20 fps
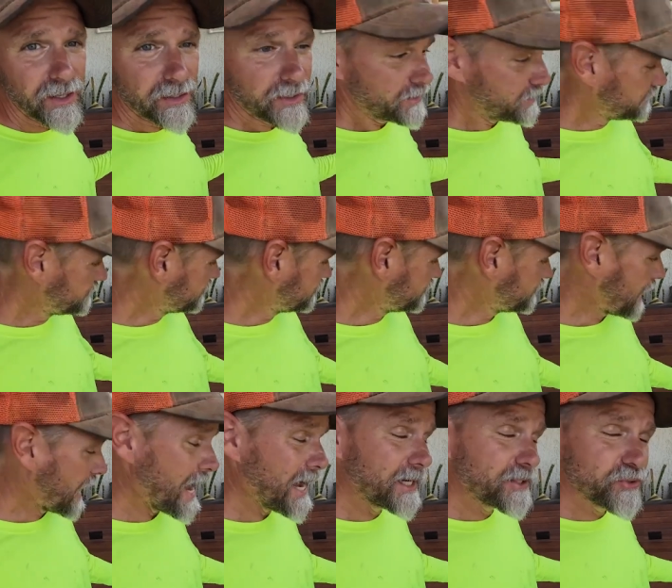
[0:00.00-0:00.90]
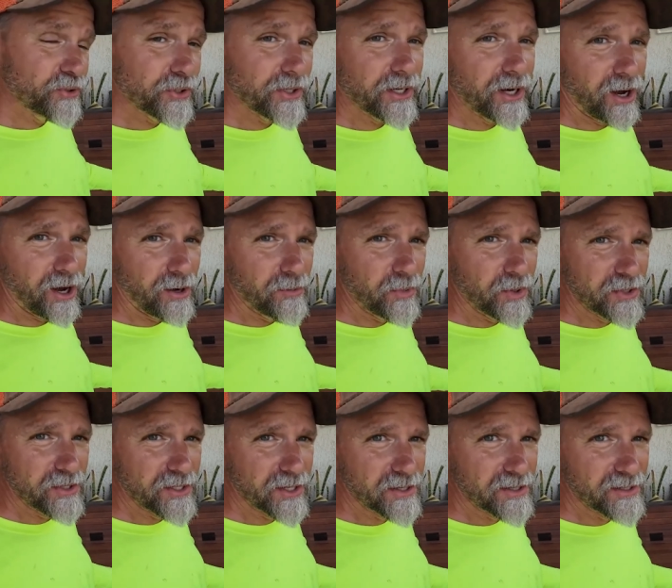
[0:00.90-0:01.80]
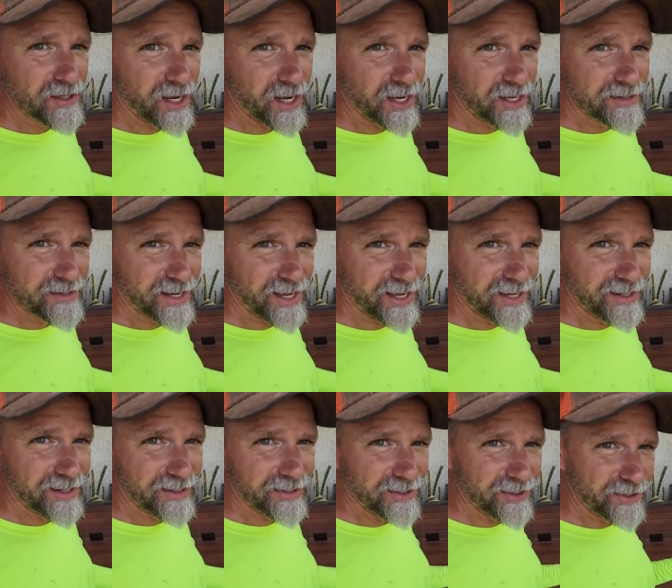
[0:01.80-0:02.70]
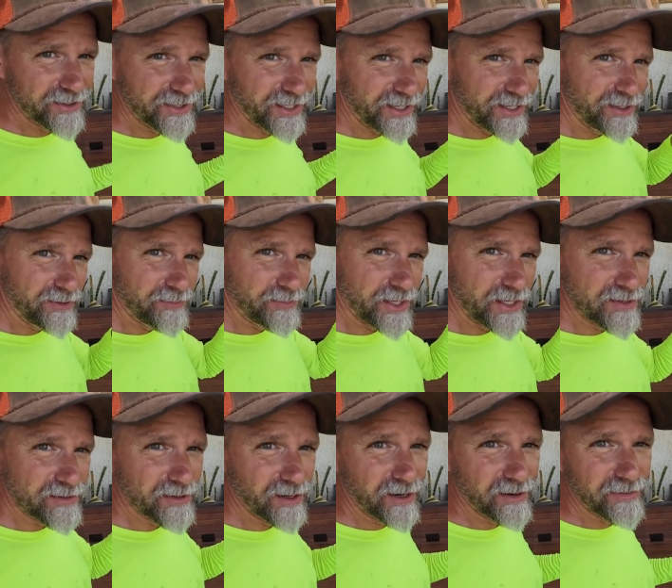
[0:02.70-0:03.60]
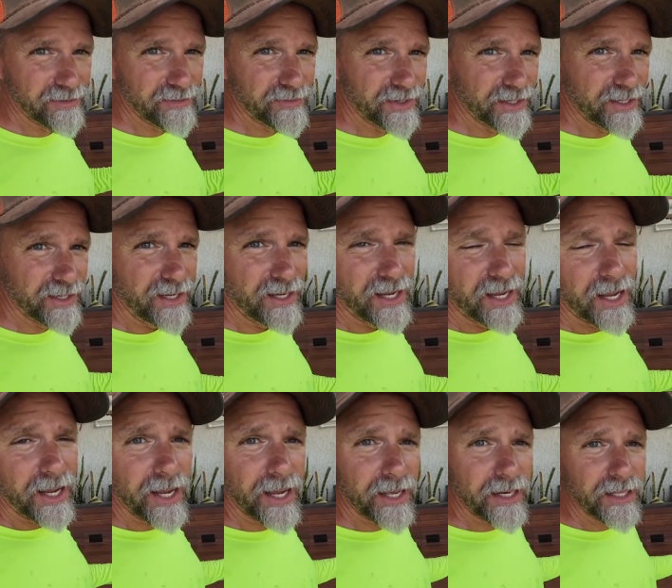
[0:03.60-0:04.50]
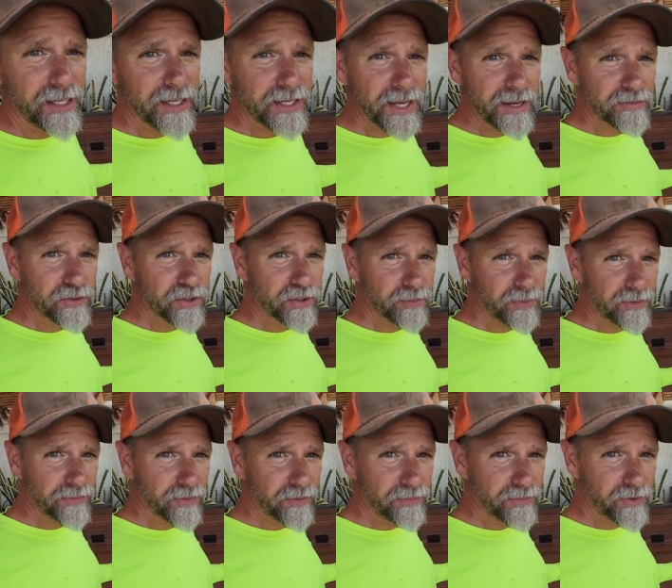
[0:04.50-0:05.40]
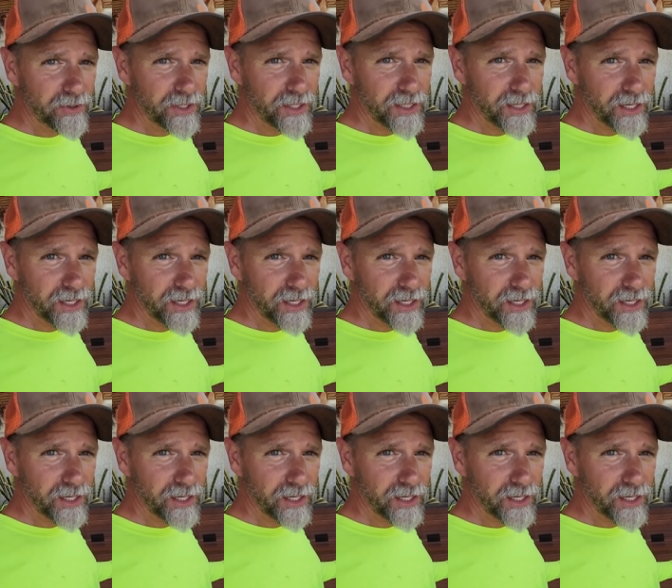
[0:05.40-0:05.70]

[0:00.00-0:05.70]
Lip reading: This is actually almost this size. It had a little tiny piece off of it, and he gave it to me for free.